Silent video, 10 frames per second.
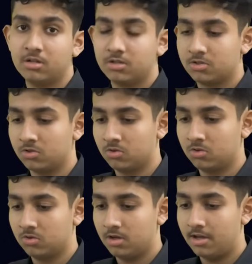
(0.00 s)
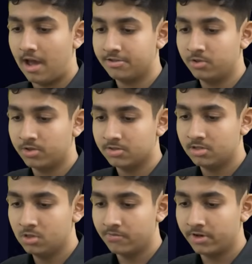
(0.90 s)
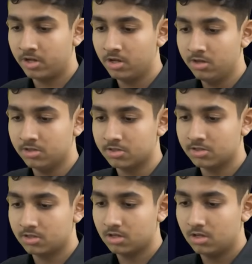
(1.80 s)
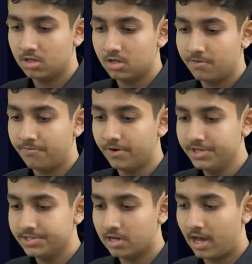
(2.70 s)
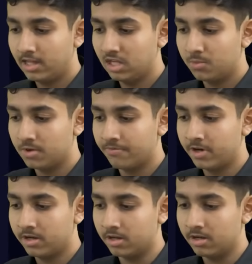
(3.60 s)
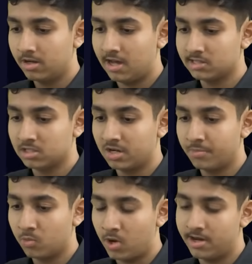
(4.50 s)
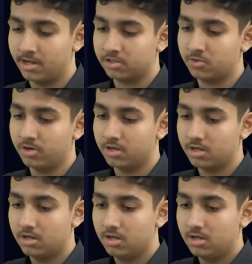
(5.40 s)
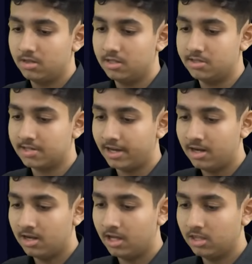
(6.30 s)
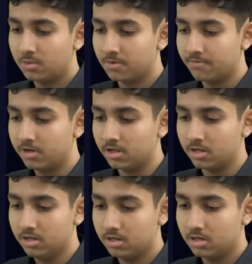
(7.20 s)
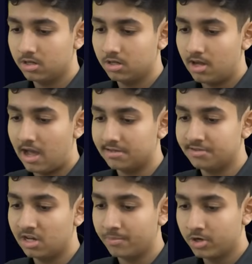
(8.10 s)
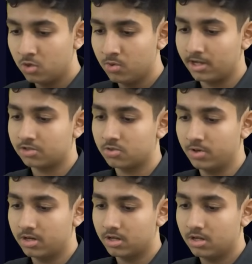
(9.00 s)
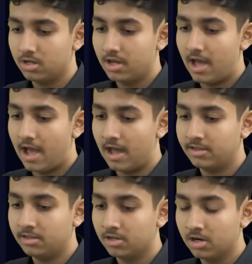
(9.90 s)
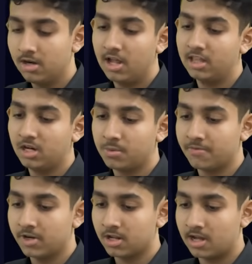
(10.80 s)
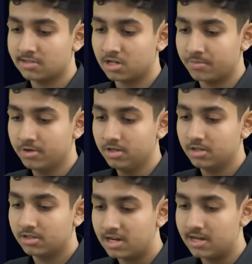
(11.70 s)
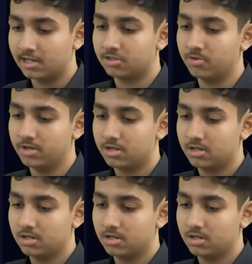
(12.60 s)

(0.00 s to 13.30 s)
So, as you can see over here, this first line that we have written has the number 1 next to it. The second line that we've written has the number 2 next to it and the third line that we've written has a number 3 next to it